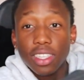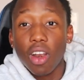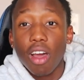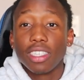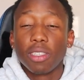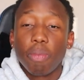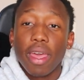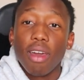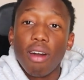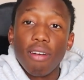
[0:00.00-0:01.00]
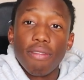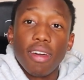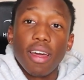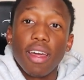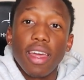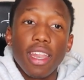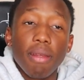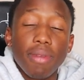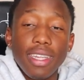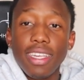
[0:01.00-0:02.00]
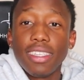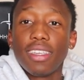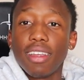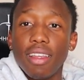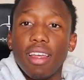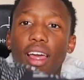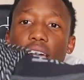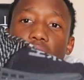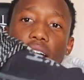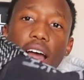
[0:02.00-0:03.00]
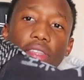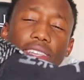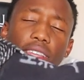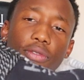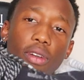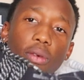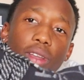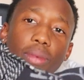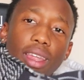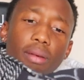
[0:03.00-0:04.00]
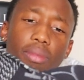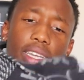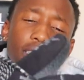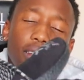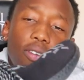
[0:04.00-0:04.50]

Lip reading: is the last pair of NMDs. These are Pharrell William NMDs.